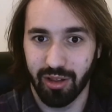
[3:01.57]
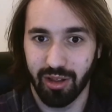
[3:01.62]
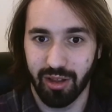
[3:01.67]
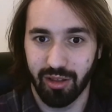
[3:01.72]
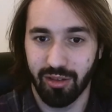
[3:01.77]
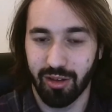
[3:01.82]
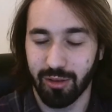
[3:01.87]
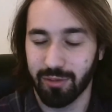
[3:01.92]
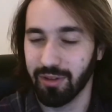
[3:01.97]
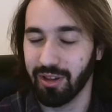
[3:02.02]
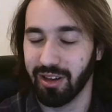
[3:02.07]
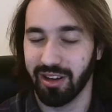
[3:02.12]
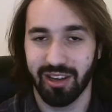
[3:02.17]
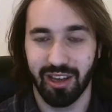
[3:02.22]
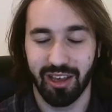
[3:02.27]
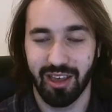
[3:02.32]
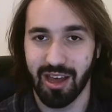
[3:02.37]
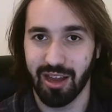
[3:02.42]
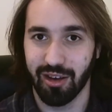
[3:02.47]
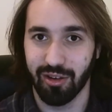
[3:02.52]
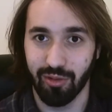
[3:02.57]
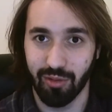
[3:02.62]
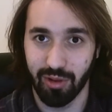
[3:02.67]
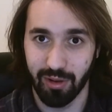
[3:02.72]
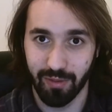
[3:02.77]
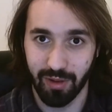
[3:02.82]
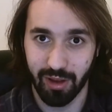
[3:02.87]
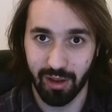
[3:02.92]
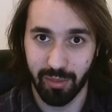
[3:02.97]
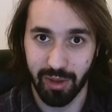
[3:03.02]
tough luck. I can't do
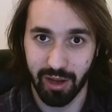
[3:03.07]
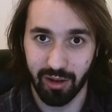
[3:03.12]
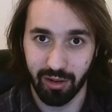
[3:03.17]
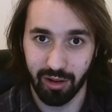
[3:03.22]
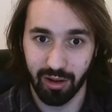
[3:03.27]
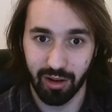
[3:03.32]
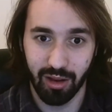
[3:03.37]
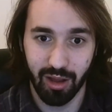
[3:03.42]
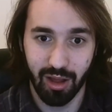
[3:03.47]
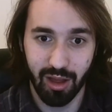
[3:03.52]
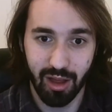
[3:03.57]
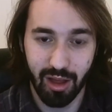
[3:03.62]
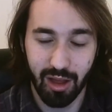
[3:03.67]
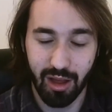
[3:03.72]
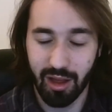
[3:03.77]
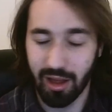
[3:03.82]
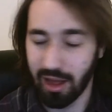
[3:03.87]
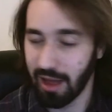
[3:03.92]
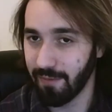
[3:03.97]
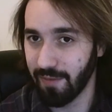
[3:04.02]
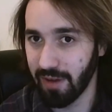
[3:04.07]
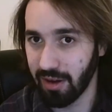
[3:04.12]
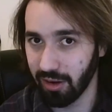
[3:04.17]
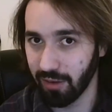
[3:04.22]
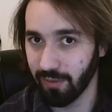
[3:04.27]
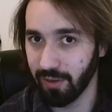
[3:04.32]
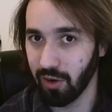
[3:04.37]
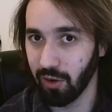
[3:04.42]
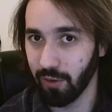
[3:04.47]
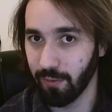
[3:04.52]
anything about it. I found it
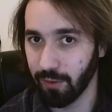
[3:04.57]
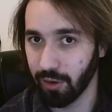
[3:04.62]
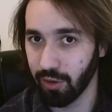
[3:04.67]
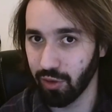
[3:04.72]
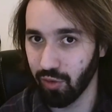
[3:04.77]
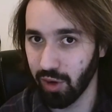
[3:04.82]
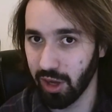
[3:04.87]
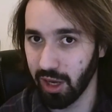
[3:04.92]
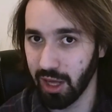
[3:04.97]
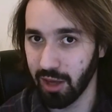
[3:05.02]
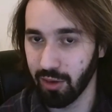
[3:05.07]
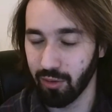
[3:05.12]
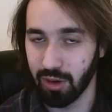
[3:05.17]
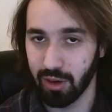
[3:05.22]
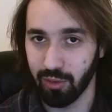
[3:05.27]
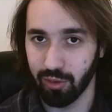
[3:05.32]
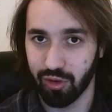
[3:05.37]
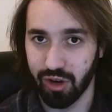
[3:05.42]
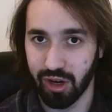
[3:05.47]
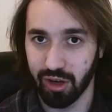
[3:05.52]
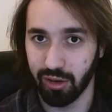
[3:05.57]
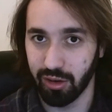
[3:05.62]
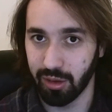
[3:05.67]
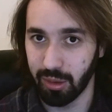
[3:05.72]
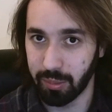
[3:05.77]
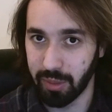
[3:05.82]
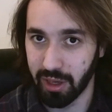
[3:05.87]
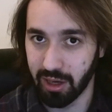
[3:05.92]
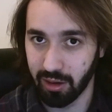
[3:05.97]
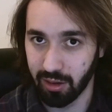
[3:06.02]
very frustrating when I was trying to
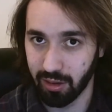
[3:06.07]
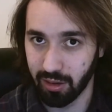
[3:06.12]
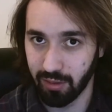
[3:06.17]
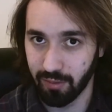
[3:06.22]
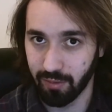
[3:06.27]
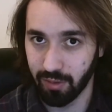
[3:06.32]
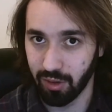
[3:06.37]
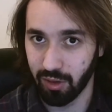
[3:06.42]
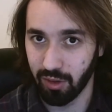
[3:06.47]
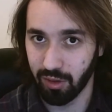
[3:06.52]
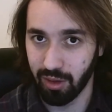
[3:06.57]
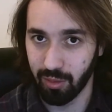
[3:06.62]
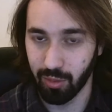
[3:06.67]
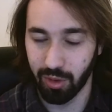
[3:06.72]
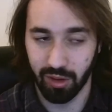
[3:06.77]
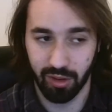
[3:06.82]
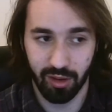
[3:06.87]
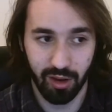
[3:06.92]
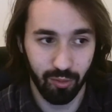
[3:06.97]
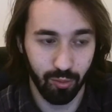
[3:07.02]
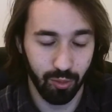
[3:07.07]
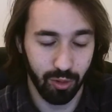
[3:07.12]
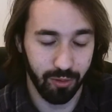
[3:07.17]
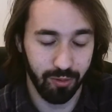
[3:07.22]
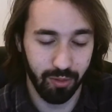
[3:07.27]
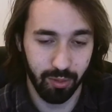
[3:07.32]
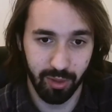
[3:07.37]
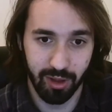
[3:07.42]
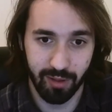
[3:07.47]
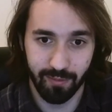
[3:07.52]
debug the system because it didn't work
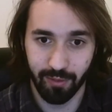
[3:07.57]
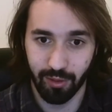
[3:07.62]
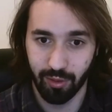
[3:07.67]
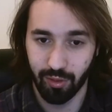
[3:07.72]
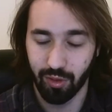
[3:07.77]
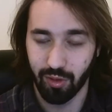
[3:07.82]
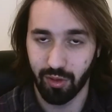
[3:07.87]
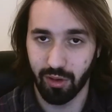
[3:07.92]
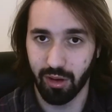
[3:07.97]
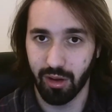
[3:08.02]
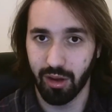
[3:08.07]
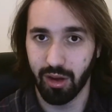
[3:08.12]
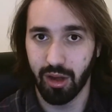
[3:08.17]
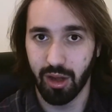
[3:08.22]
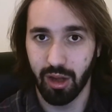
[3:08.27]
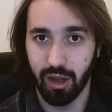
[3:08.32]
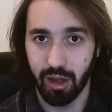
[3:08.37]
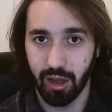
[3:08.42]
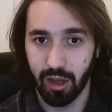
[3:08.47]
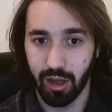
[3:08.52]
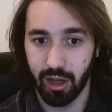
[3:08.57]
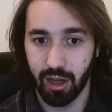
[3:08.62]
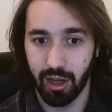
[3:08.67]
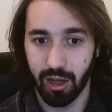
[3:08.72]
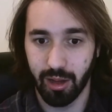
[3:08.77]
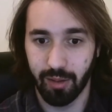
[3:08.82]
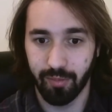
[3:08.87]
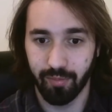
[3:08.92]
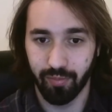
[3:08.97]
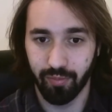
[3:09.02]
for me at first.
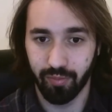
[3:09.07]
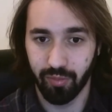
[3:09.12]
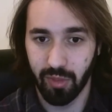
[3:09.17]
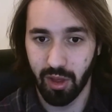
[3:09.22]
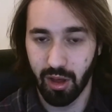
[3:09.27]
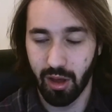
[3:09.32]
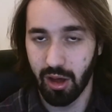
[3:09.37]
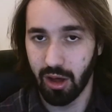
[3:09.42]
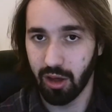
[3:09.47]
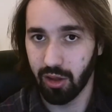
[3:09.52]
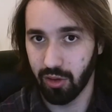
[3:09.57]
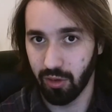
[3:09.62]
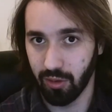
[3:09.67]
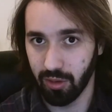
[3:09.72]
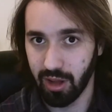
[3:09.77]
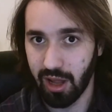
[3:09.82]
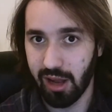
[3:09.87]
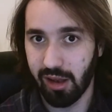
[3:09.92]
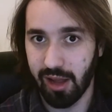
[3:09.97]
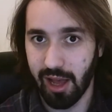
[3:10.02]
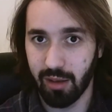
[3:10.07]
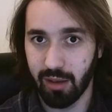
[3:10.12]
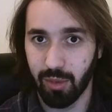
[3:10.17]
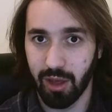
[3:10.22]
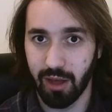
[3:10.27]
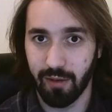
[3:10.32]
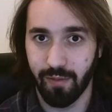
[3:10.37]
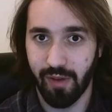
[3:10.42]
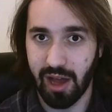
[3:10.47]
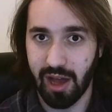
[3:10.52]
So let that be
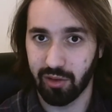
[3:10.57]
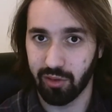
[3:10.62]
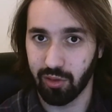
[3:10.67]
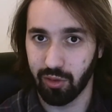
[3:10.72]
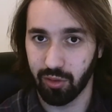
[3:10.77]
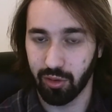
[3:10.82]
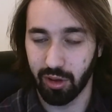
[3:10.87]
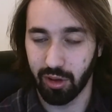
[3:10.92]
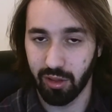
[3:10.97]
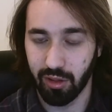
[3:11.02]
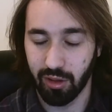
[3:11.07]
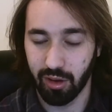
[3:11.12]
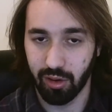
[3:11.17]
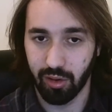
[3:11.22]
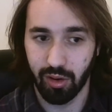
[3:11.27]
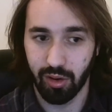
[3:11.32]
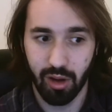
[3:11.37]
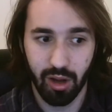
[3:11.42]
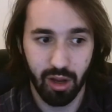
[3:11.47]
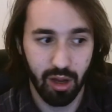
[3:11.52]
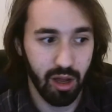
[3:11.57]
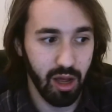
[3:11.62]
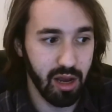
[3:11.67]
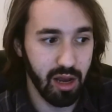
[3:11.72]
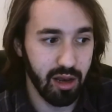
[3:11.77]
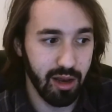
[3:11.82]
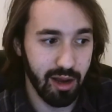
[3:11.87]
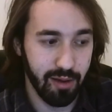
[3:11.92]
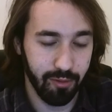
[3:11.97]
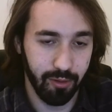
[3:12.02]
a factor to consider.
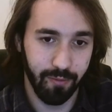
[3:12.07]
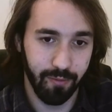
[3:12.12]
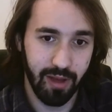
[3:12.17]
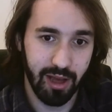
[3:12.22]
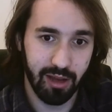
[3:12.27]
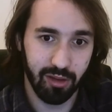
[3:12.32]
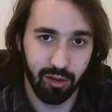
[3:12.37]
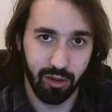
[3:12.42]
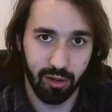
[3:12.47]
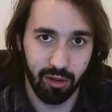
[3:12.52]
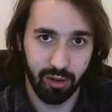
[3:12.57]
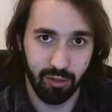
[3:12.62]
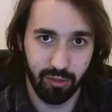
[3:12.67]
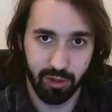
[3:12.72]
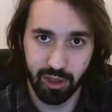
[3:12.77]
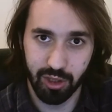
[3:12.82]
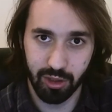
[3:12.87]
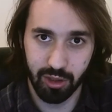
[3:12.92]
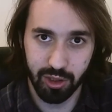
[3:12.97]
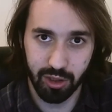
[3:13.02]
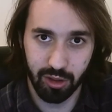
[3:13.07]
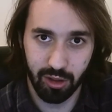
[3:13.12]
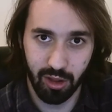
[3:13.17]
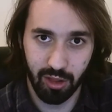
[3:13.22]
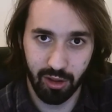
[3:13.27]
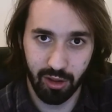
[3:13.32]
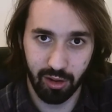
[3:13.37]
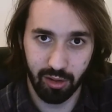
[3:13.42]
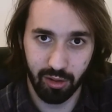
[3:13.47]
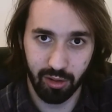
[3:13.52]
Another factor which you should
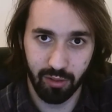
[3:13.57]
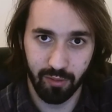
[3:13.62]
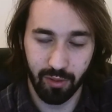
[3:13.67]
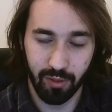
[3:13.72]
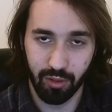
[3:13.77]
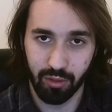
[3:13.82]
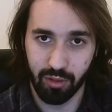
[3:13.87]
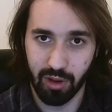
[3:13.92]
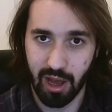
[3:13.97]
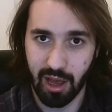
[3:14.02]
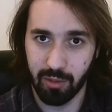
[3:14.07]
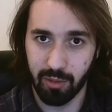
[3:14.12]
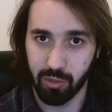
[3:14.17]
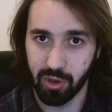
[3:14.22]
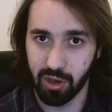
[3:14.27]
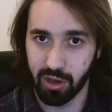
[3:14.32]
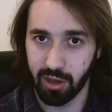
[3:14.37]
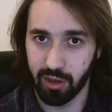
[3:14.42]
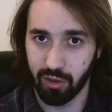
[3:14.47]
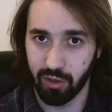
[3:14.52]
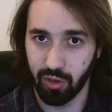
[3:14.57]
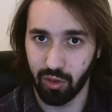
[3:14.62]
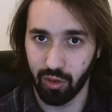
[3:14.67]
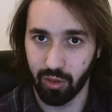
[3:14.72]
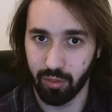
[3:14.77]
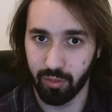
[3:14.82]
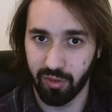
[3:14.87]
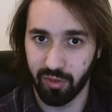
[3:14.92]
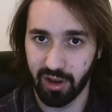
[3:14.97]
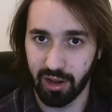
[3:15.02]
consider, though I am going to
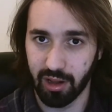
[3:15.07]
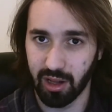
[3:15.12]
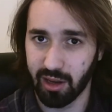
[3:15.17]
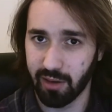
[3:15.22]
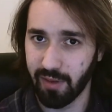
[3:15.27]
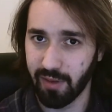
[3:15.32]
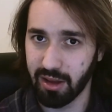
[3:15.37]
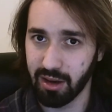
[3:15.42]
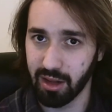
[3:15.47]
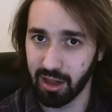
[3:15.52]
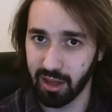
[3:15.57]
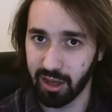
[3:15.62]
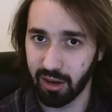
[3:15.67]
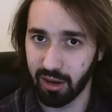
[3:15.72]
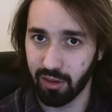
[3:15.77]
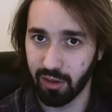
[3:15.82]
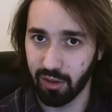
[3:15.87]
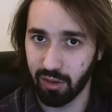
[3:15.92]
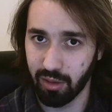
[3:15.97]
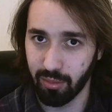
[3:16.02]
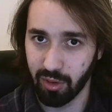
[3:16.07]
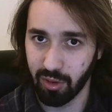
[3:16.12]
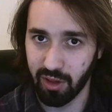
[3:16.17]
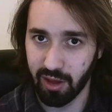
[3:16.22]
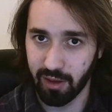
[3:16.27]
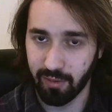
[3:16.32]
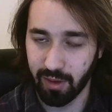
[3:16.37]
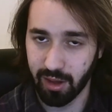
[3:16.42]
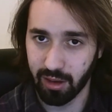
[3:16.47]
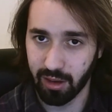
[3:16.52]
assume that a lot of analytics systems are
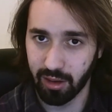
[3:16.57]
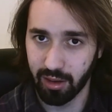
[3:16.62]
like that,